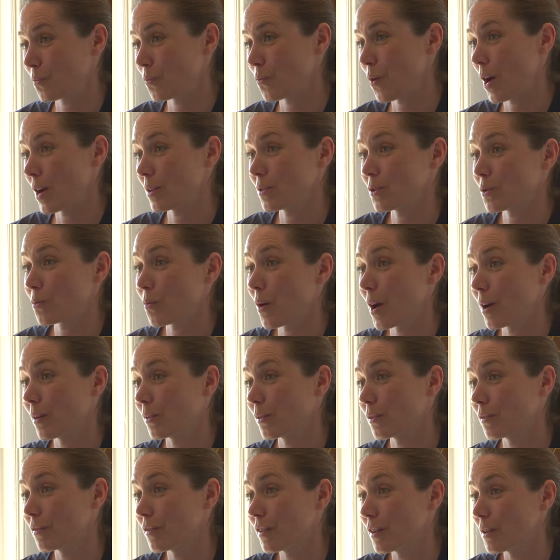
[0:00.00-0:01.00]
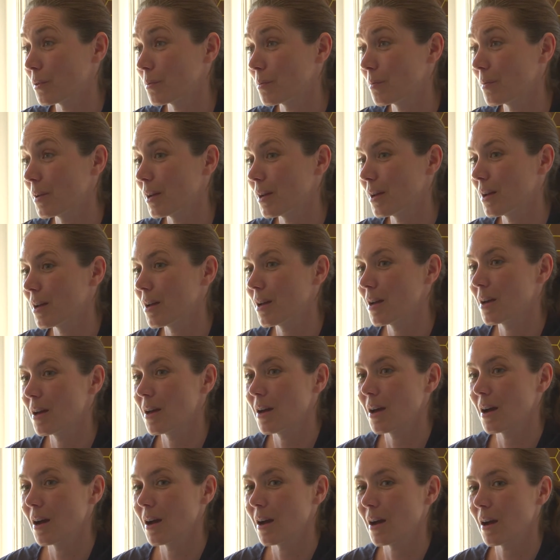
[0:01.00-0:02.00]
rounds around the film,
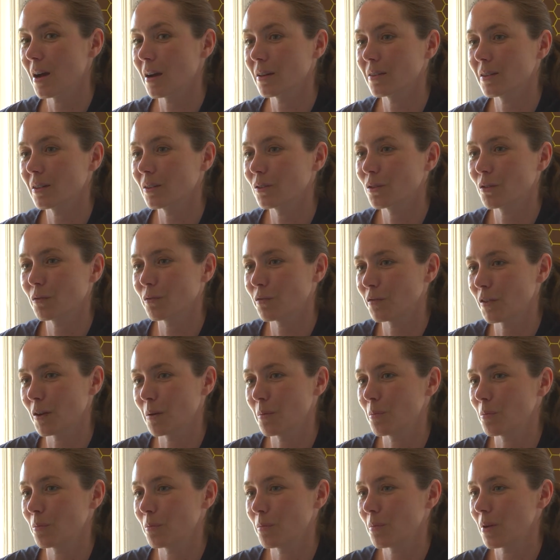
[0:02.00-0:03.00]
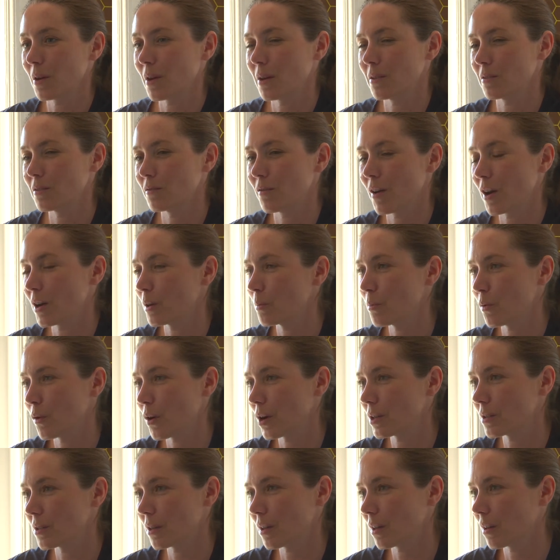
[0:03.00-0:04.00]
I think the film is very
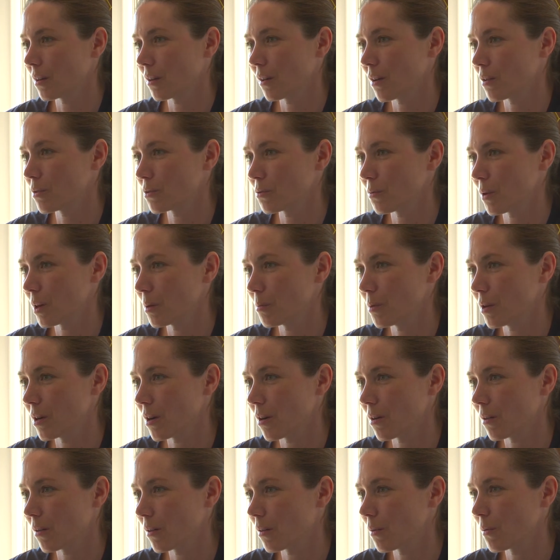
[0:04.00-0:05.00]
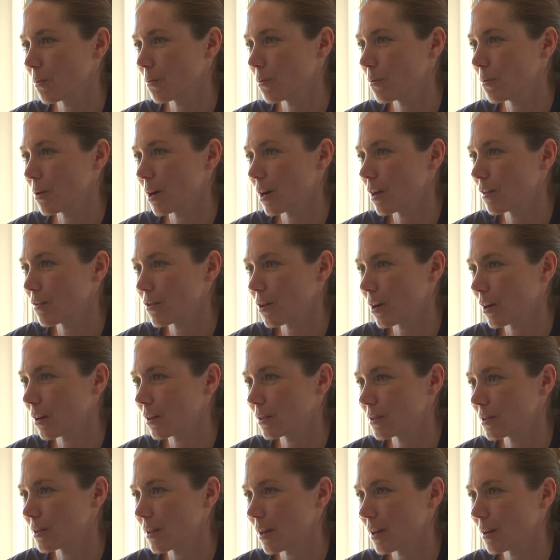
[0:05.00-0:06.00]
poetic and goes way beyond whatever I
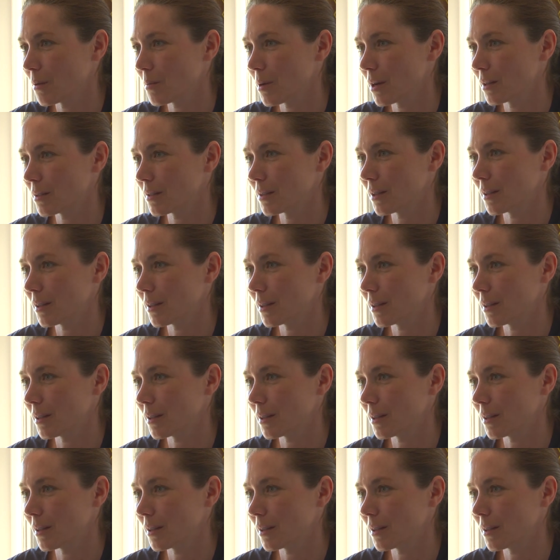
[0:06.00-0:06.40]
could say about